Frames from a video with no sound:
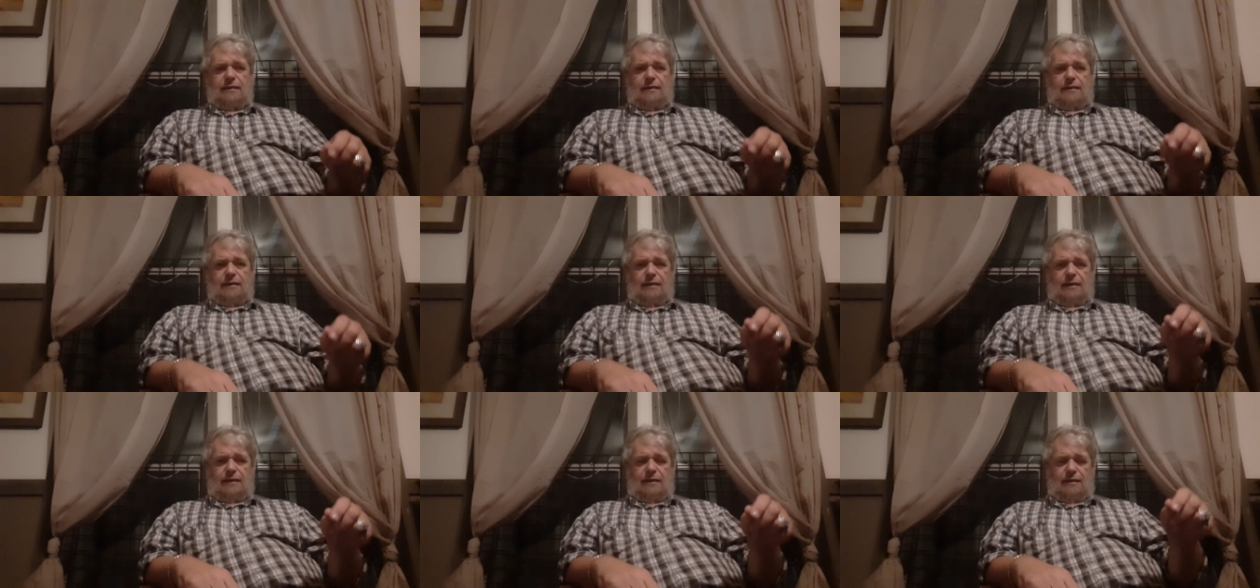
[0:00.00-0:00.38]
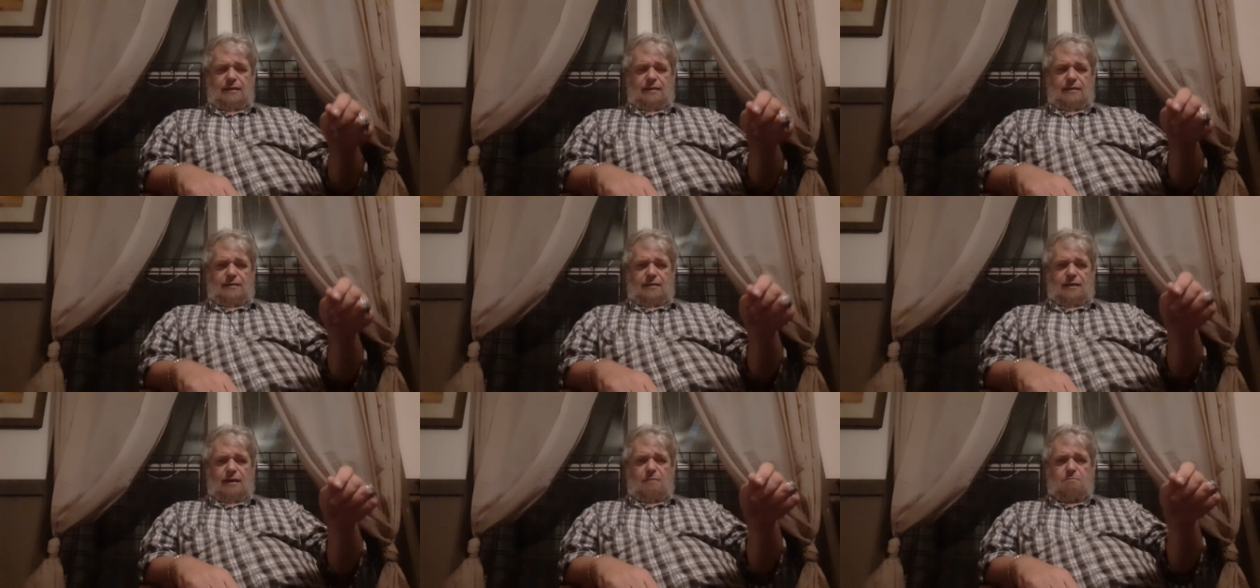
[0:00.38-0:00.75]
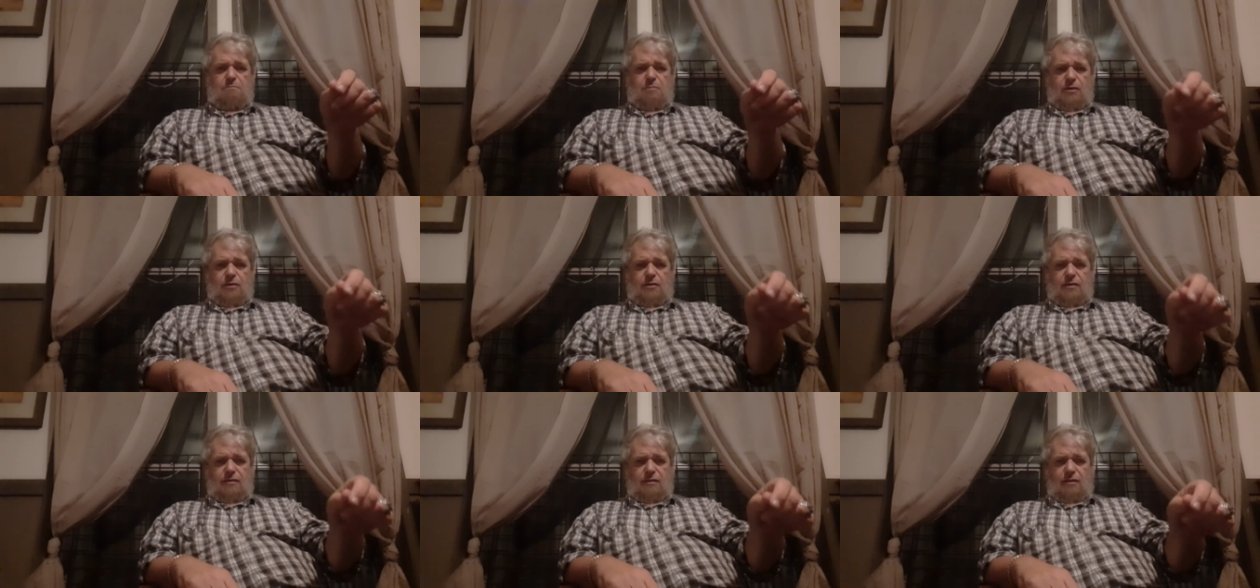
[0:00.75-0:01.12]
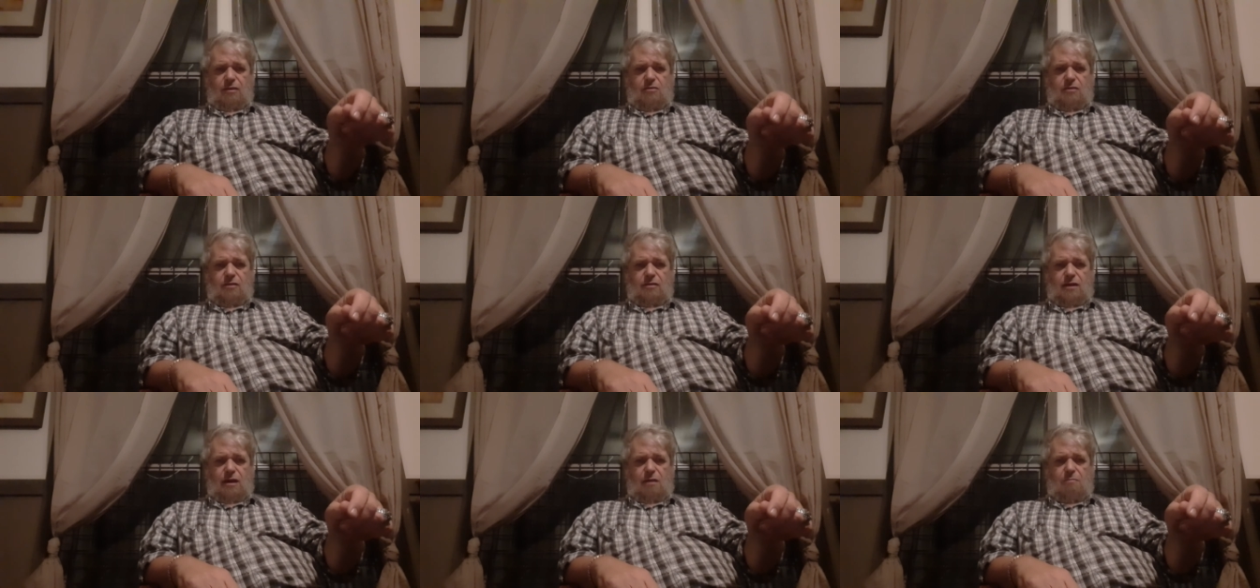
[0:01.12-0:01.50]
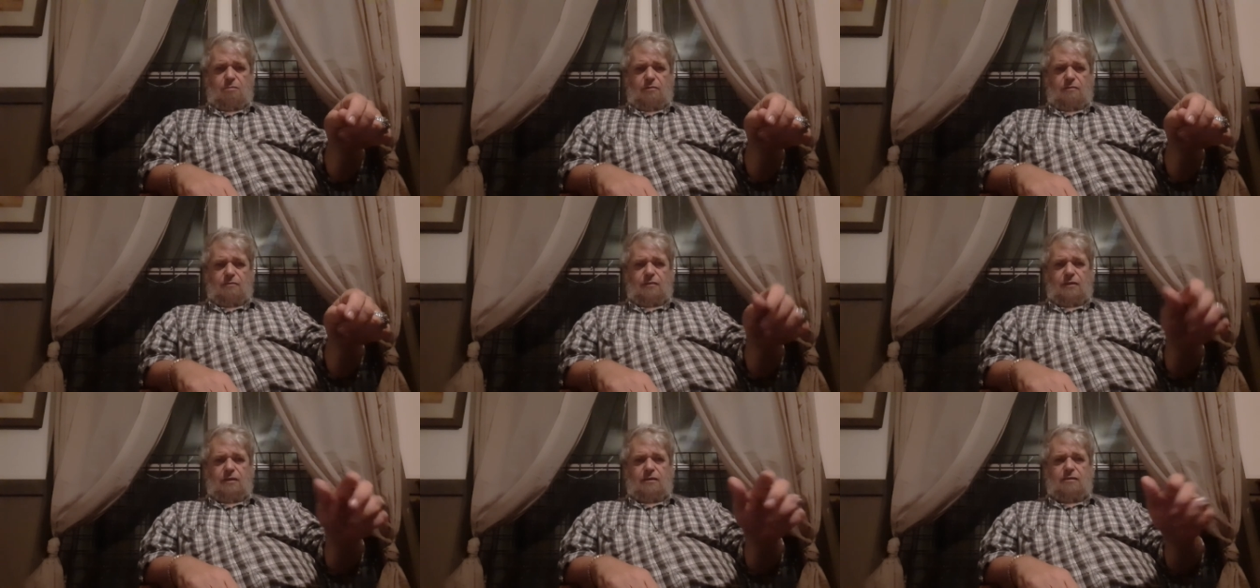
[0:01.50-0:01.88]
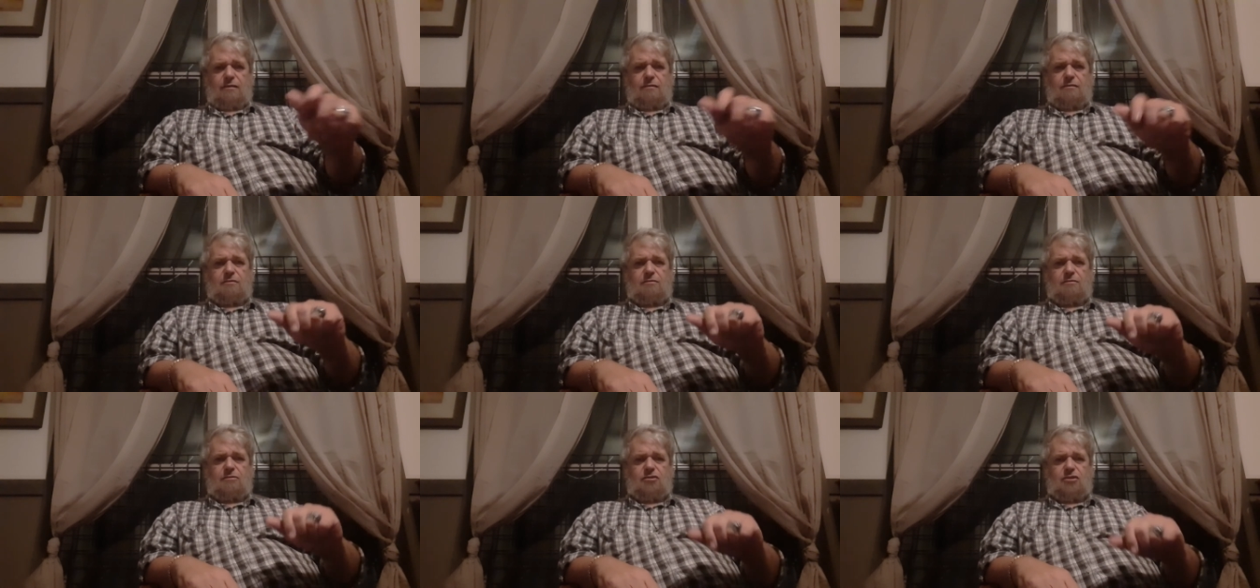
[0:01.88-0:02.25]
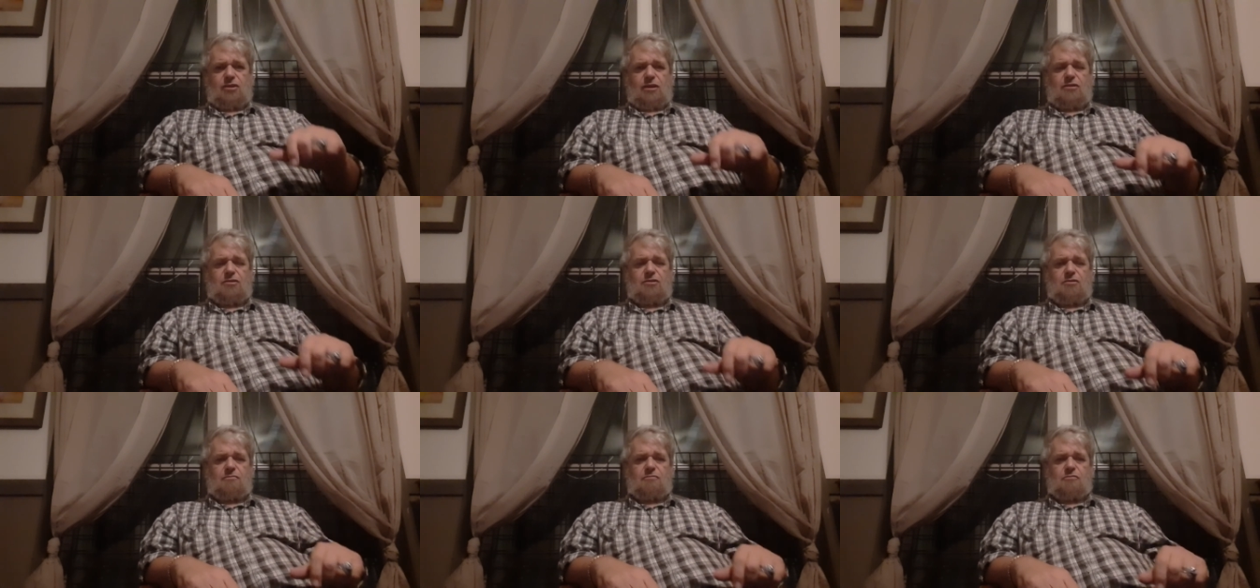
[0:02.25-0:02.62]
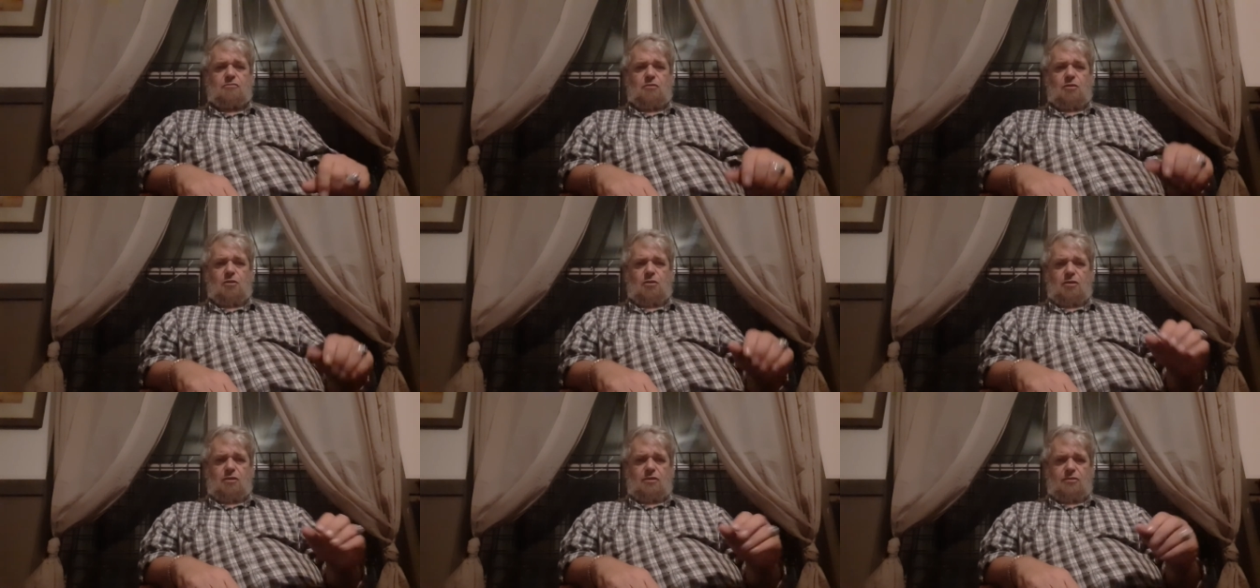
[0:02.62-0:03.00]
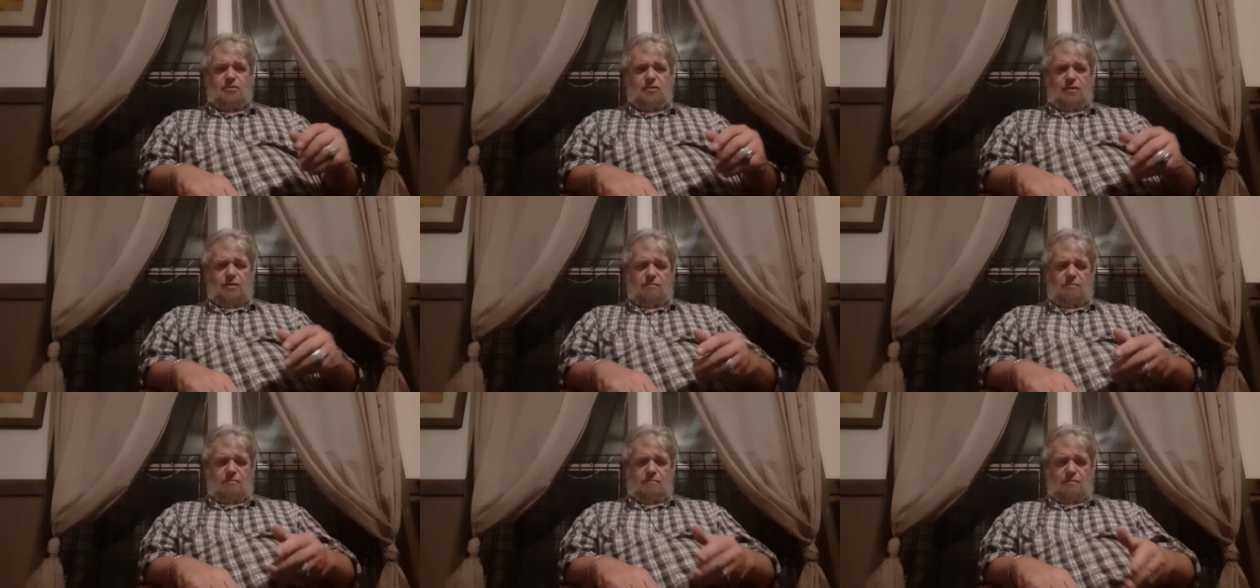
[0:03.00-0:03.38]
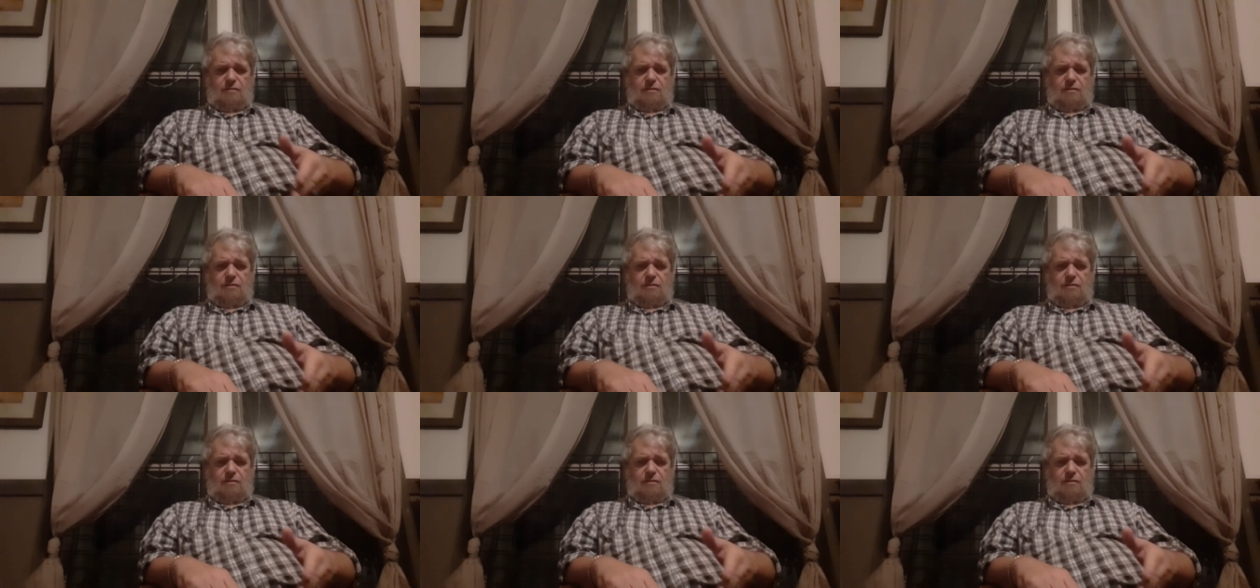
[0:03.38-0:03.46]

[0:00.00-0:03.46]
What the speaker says: and I put it on top of the chest of drawers, and